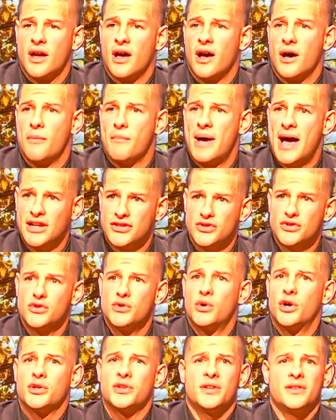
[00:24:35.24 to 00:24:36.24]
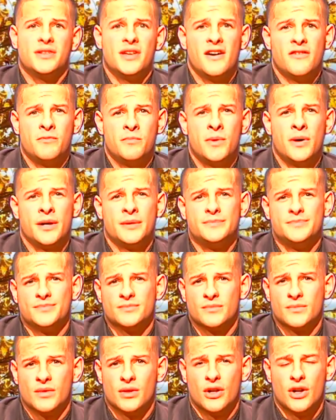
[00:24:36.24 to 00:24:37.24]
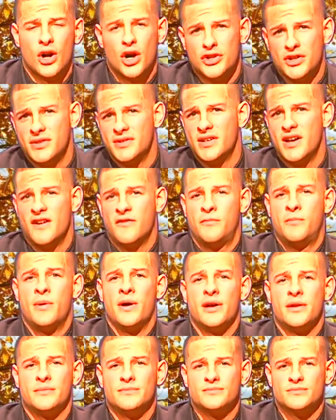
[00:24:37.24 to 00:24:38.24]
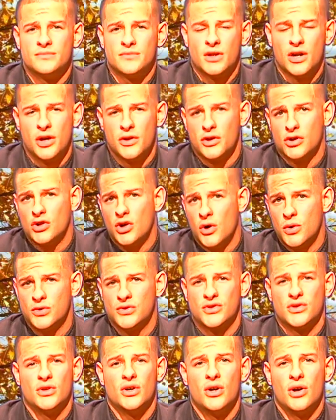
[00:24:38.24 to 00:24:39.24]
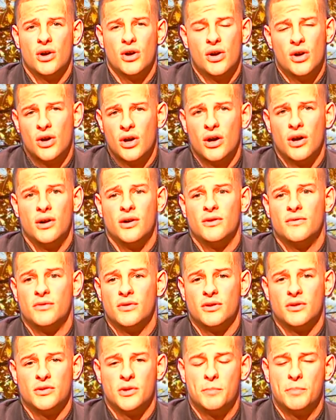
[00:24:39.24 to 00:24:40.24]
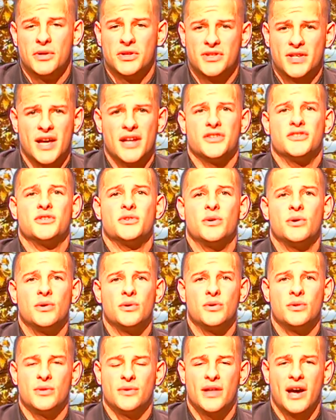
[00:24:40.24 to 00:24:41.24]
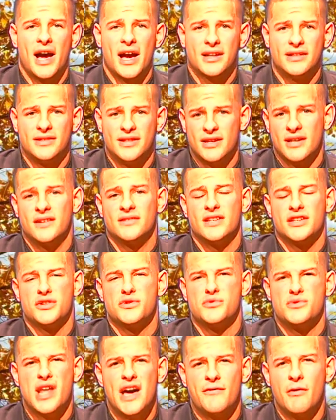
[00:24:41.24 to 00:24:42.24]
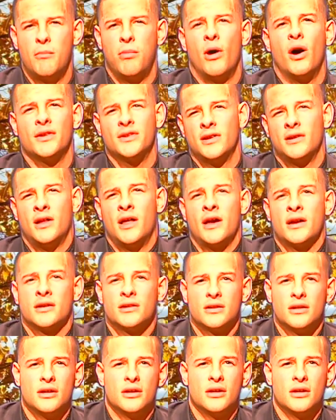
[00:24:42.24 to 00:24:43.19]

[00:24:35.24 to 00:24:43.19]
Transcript: Imagine you on your deathbed, and on your deathbed are the ghosts of the potential, the ideas that you never brought to light.